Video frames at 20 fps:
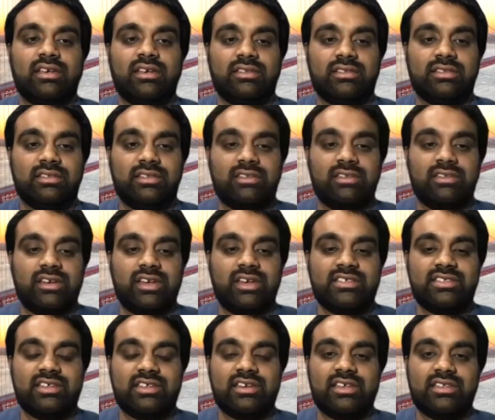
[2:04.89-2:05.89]
The
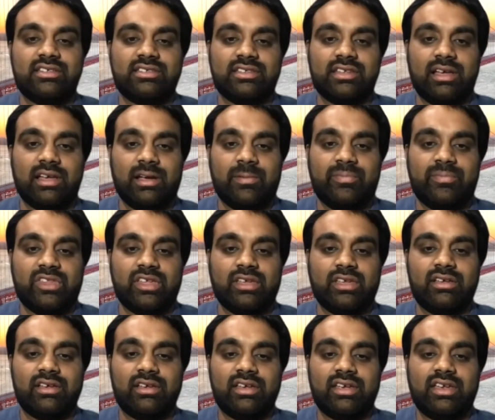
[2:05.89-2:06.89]
reason is
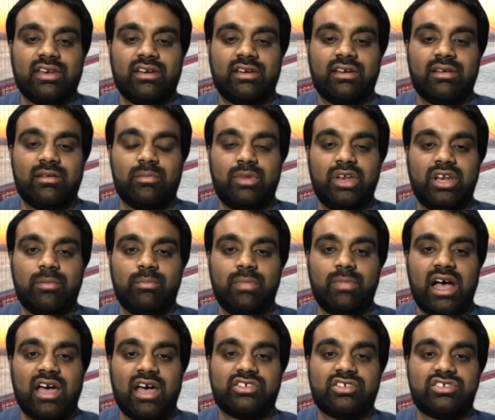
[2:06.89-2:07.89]
in
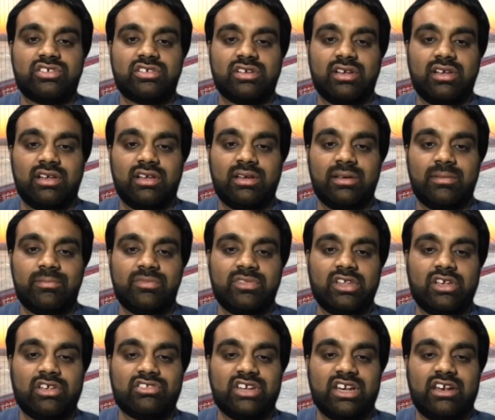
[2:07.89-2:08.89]
March,
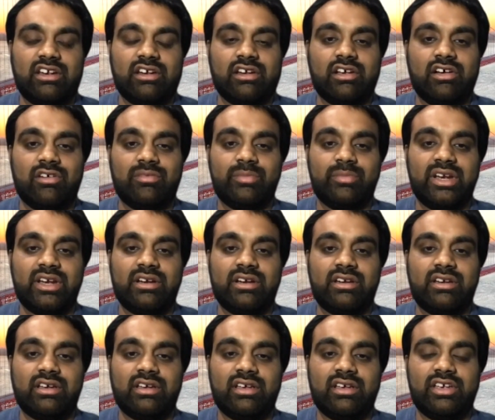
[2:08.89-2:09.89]
the Australian government
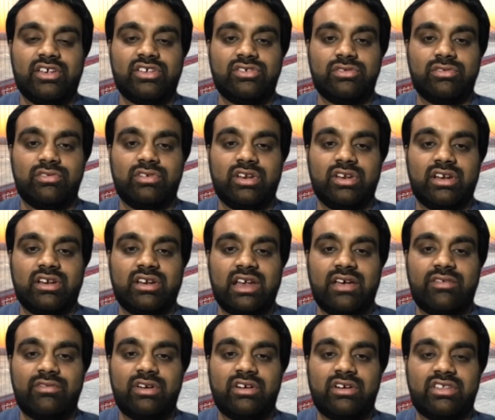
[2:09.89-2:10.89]
issued
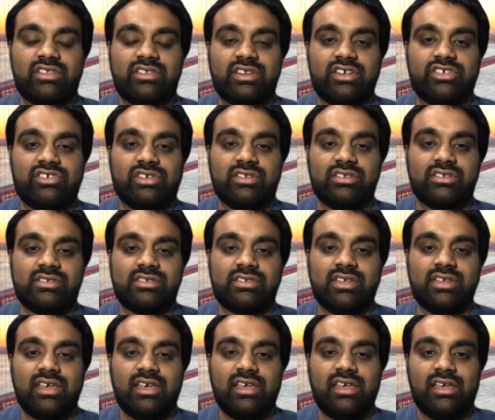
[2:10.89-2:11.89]
travel restrictions,
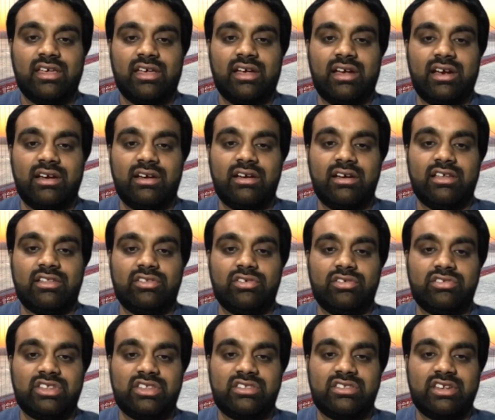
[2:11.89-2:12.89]
and
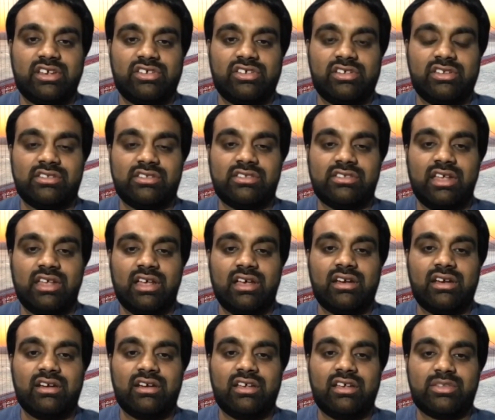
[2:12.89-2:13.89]
those restrictions
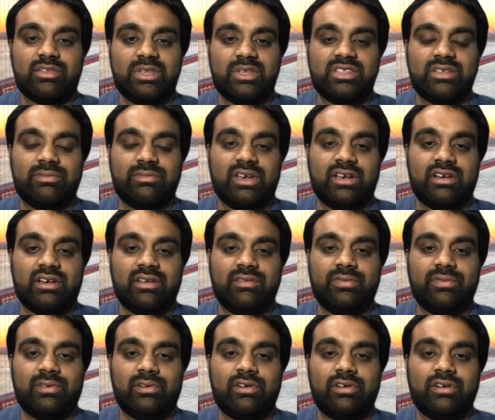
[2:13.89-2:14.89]
are specifically
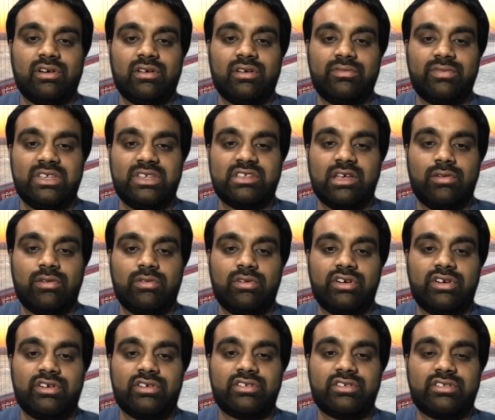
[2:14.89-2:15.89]
for visa
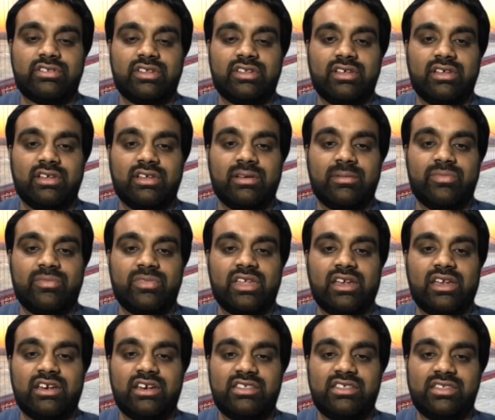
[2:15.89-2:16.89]
holders,
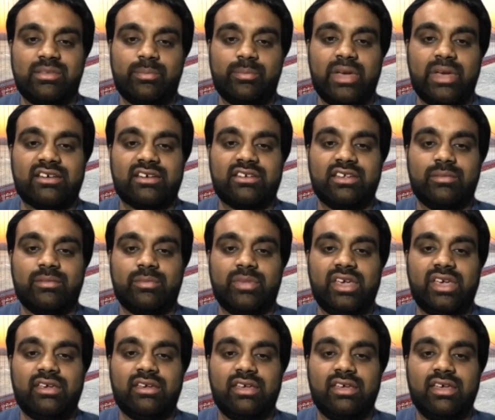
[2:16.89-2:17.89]
and it is impacting
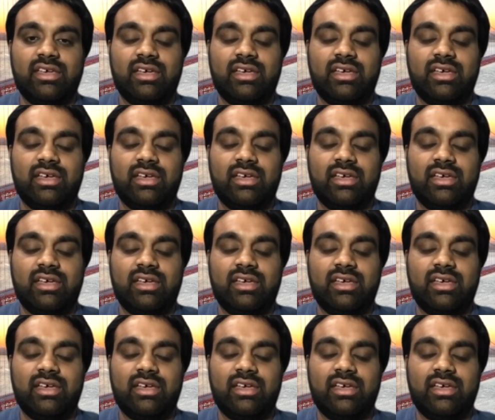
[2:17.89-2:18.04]
me.